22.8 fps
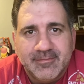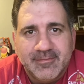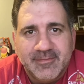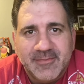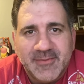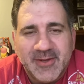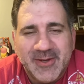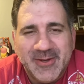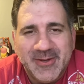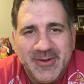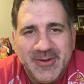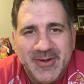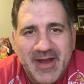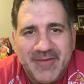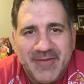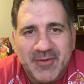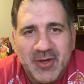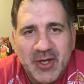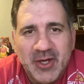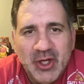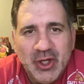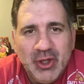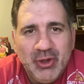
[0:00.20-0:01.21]
Good
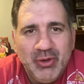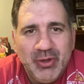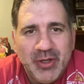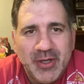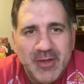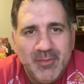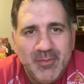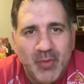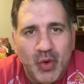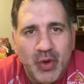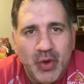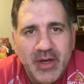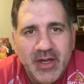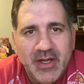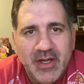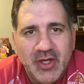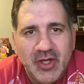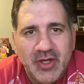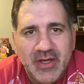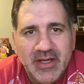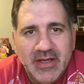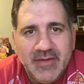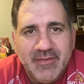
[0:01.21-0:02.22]
afternoon, good morning,
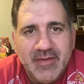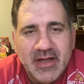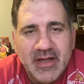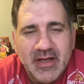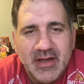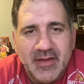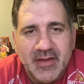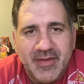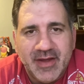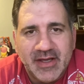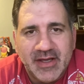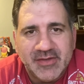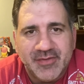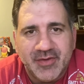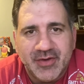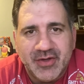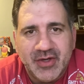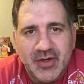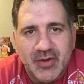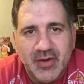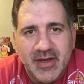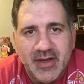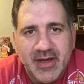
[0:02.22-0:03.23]
good evening, and thanks for
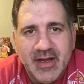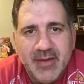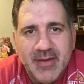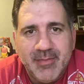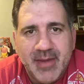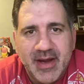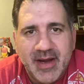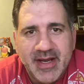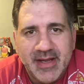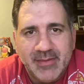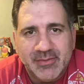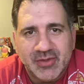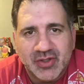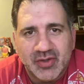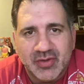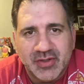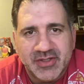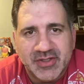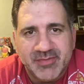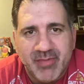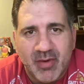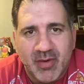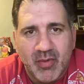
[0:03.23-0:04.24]
tuning in. My name is
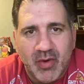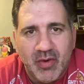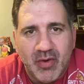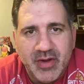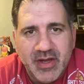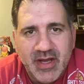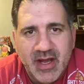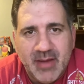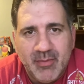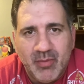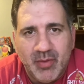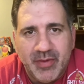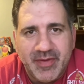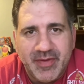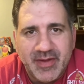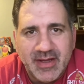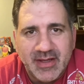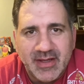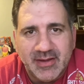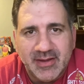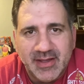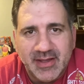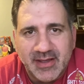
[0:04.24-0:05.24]
Chris Baroni. I'm with
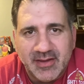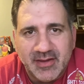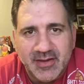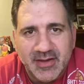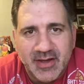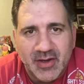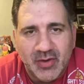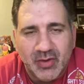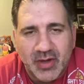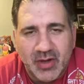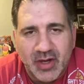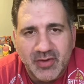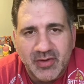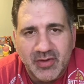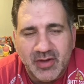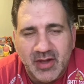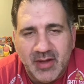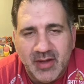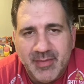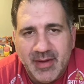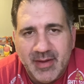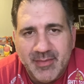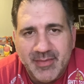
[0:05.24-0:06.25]
the Lakeland Aero Country
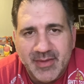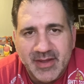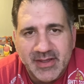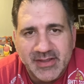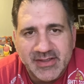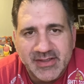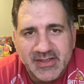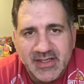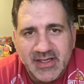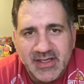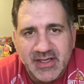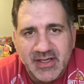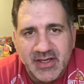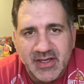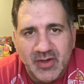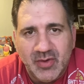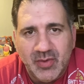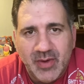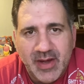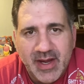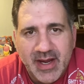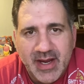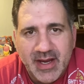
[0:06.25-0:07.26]
Club. I'm the
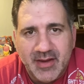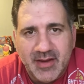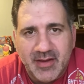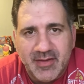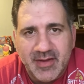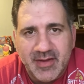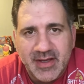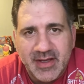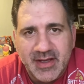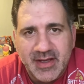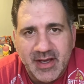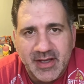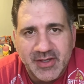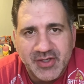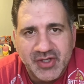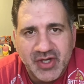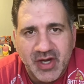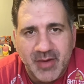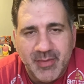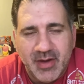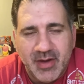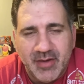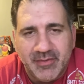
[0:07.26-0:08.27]
CEO and the
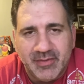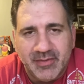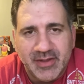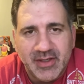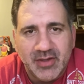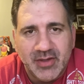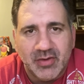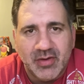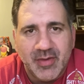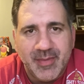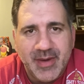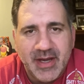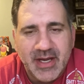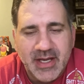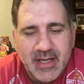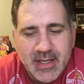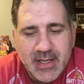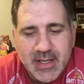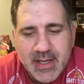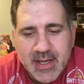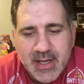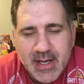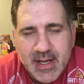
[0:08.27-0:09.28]
chairman of the legal committee,
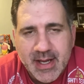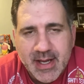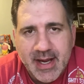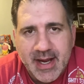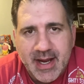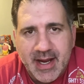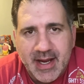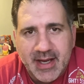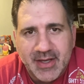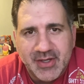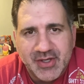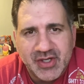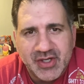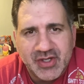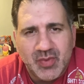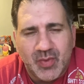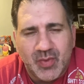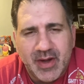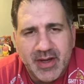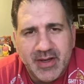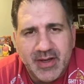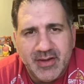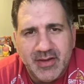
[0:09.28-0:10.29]
and just
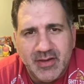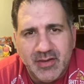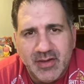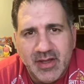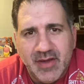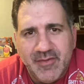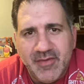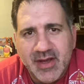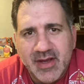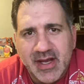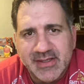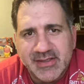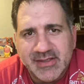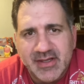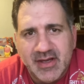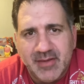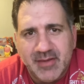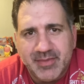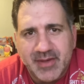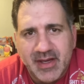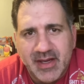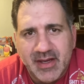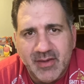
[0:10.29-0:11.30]
wanted to give you guys an
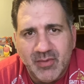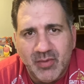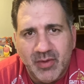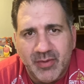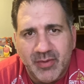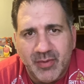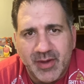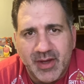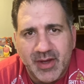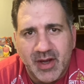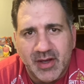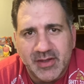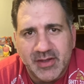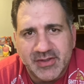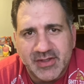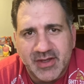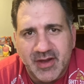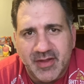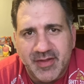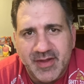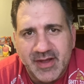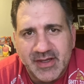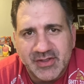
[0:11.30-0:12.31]
update with regards
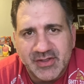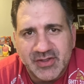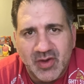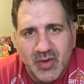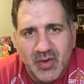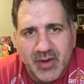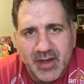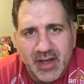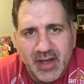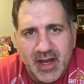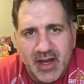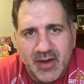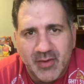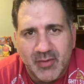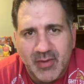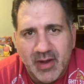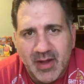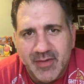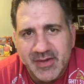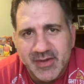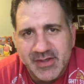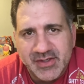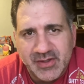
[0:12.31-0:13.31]
to things going on
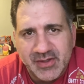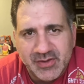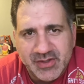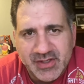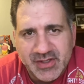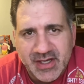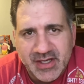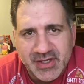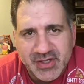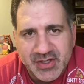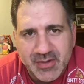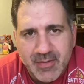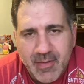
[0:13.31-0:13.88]
around the association